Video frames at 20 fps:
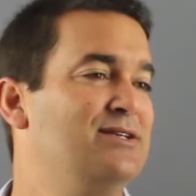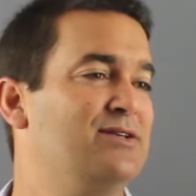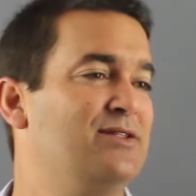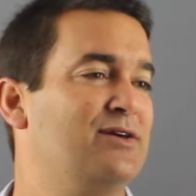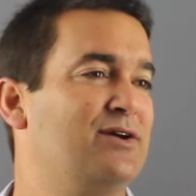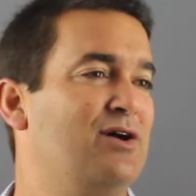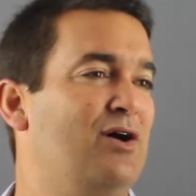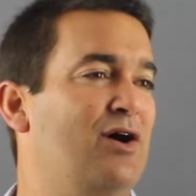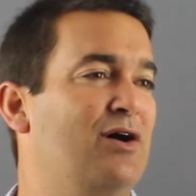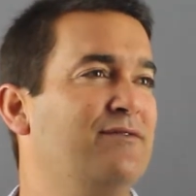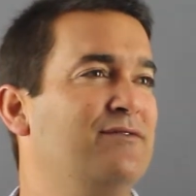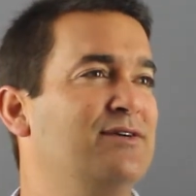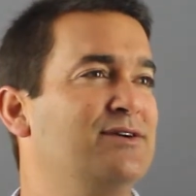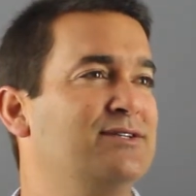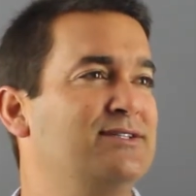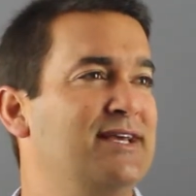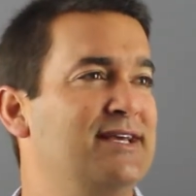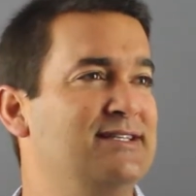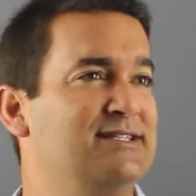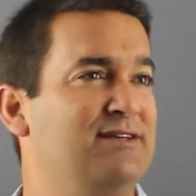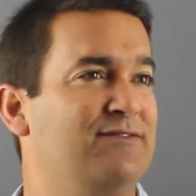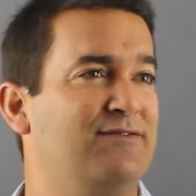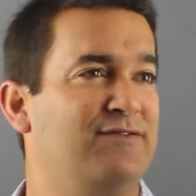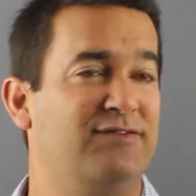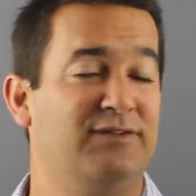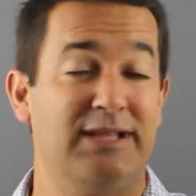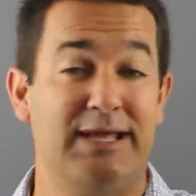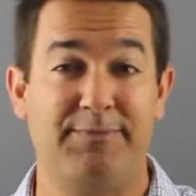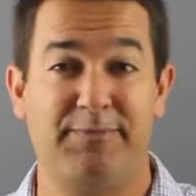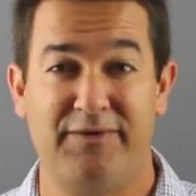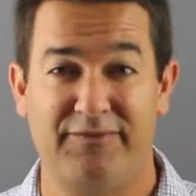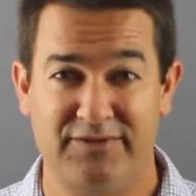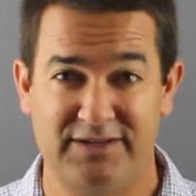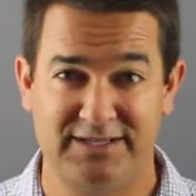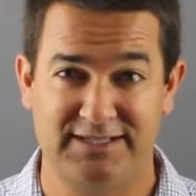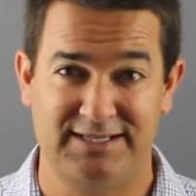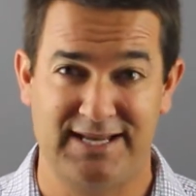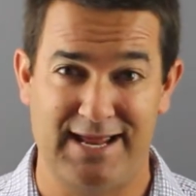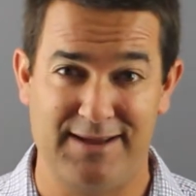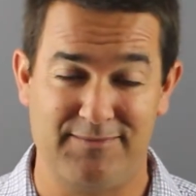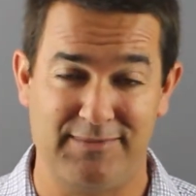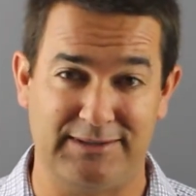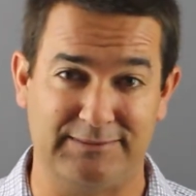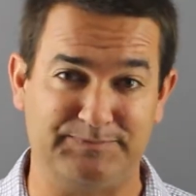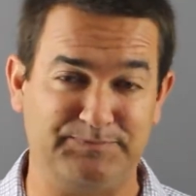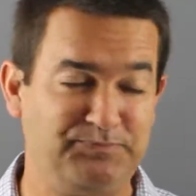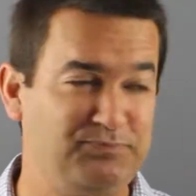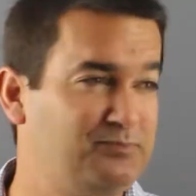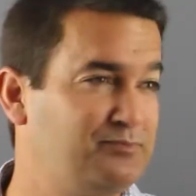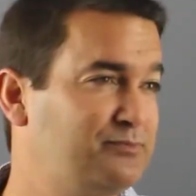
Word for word: So the converse is the flip of this statement.